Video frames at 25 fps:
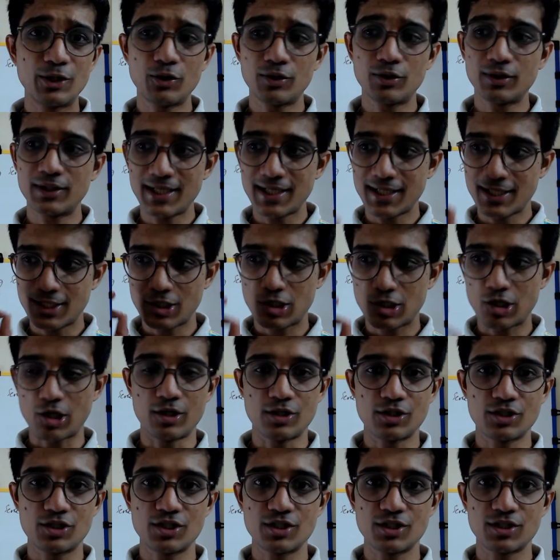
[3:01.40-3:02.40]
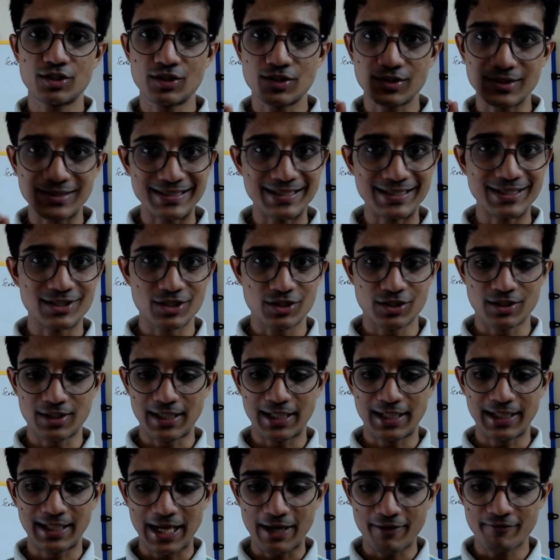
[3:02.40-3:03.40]
don't take conscious
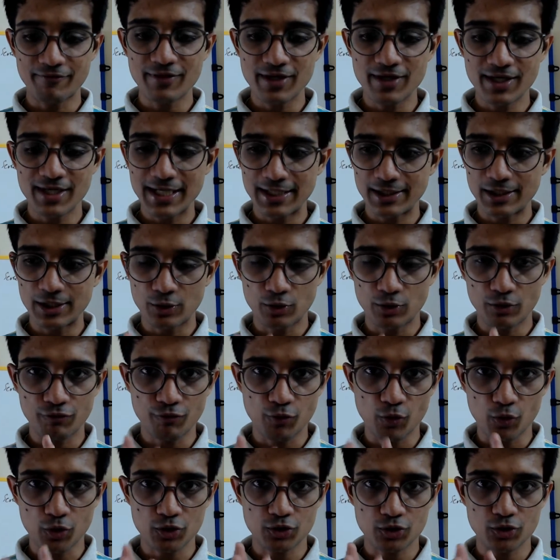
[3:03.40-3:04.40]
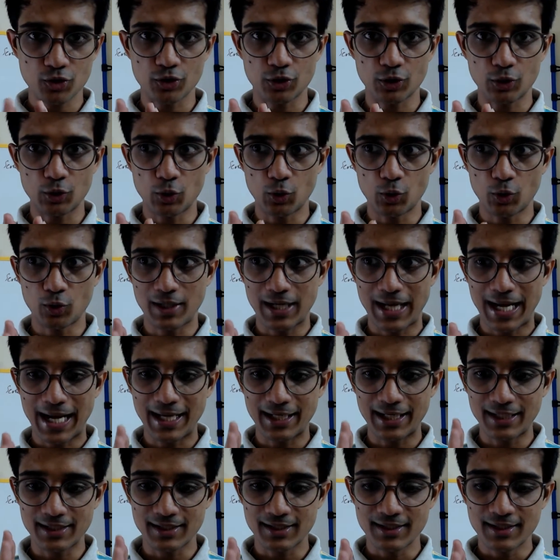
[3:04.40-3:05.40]
decision. Like every day they don't focus on the goal
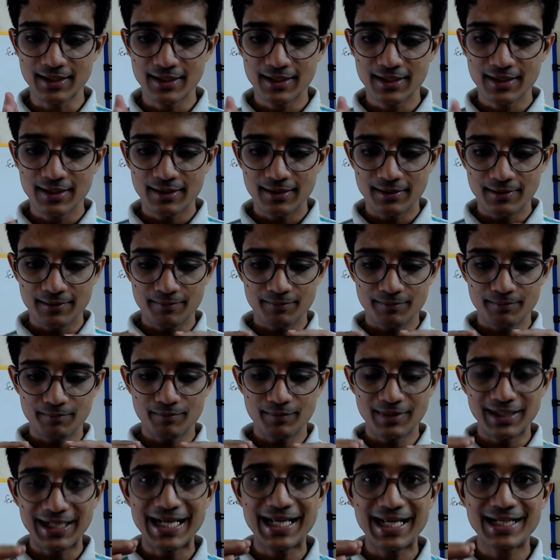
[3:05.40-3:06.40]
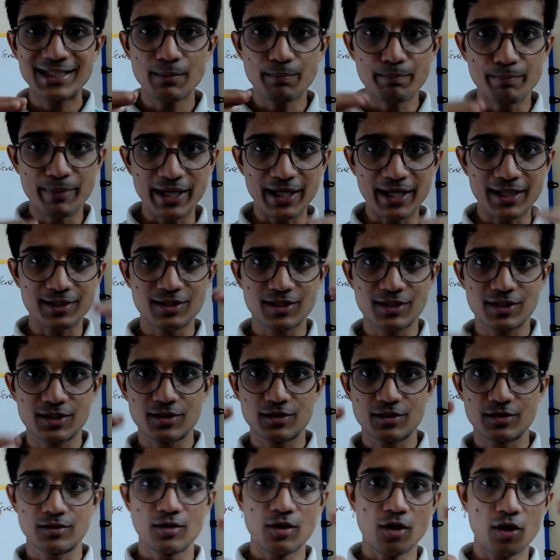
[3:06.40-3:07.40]
and lay the
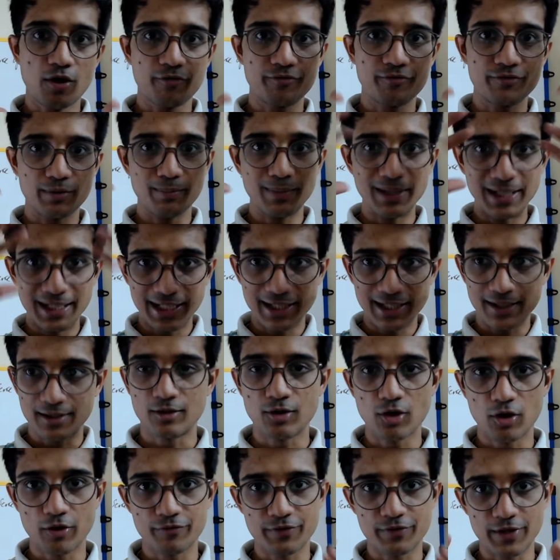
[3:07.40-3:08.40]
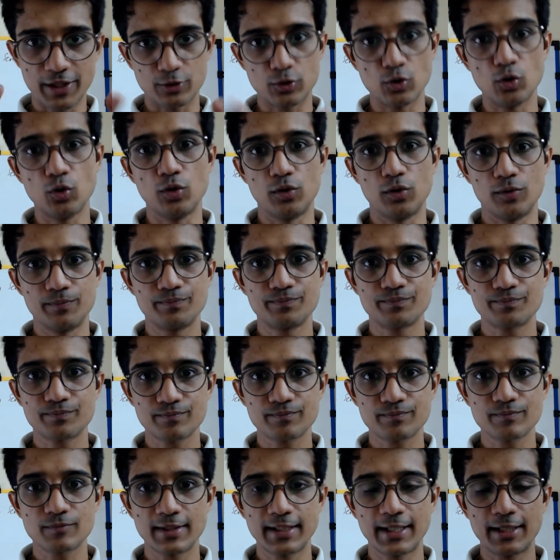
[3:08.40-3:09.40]
bricks of the building of that goal.
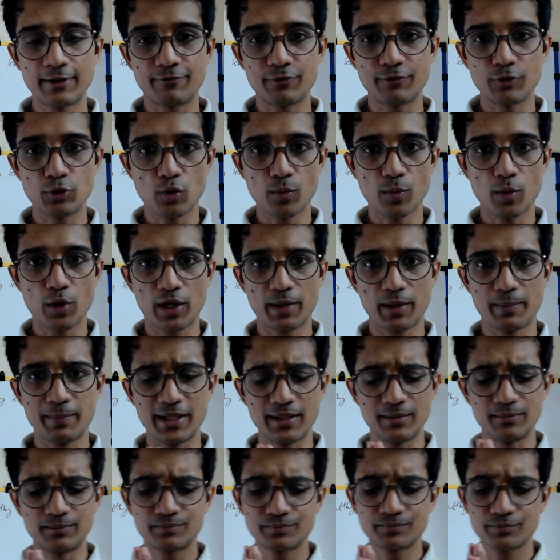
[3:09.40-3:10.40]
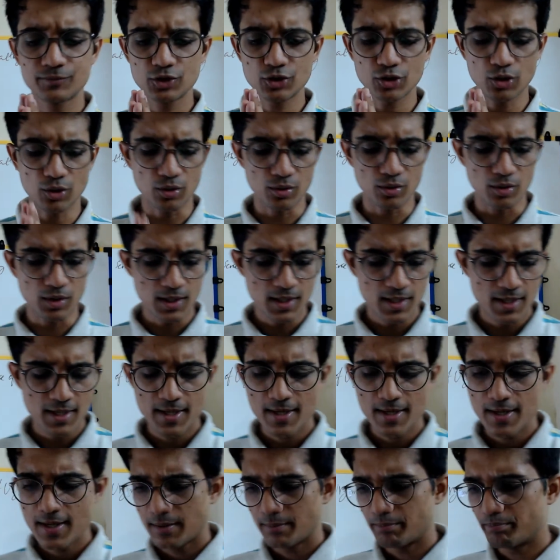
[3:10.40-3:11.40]
Yeah, if you know what I mean. So
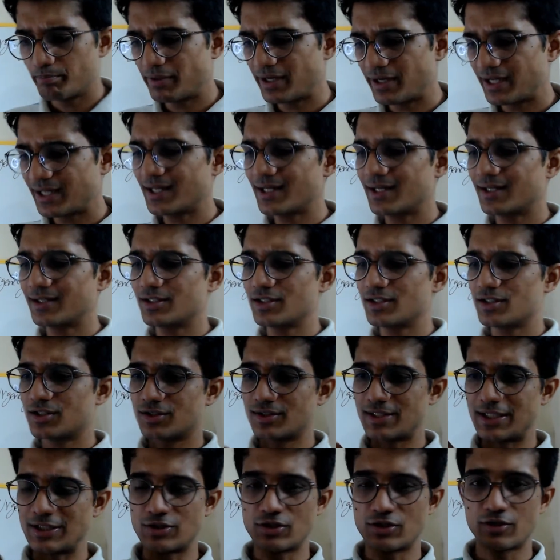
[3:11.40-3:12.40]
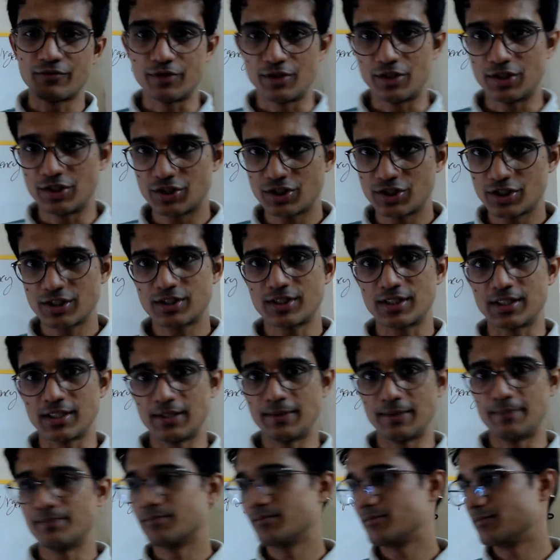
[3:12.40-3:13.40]
bringing in this sense of
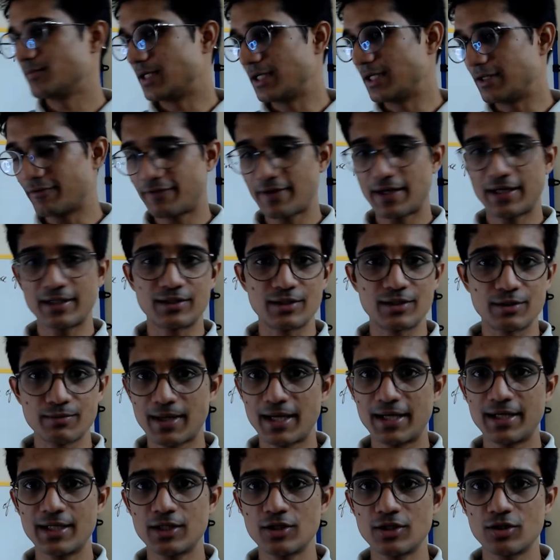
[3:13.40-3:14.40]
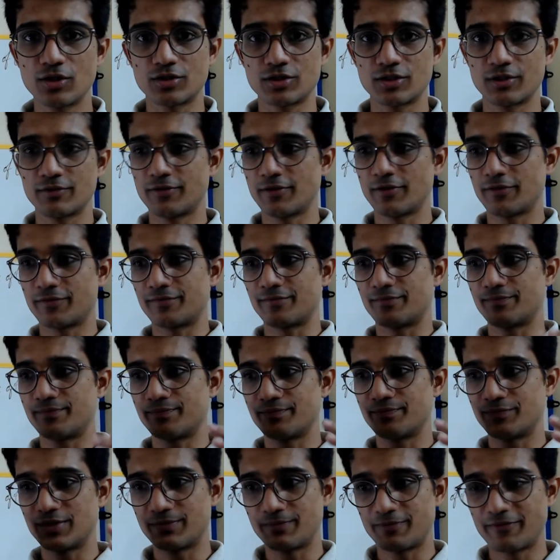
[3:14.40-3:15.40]
urgency, in fact reminding yourself of
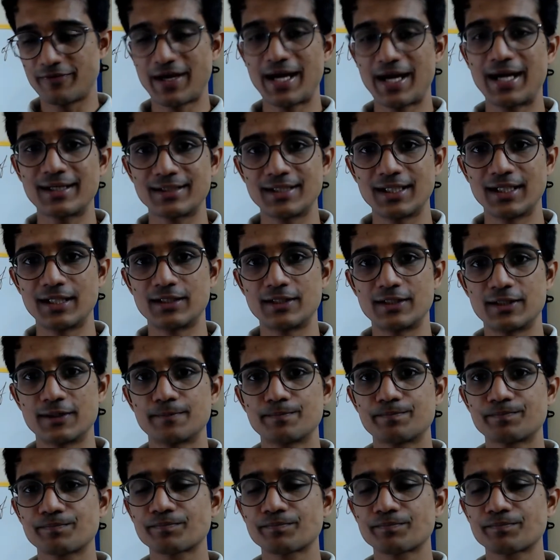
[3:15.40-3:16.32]
fact that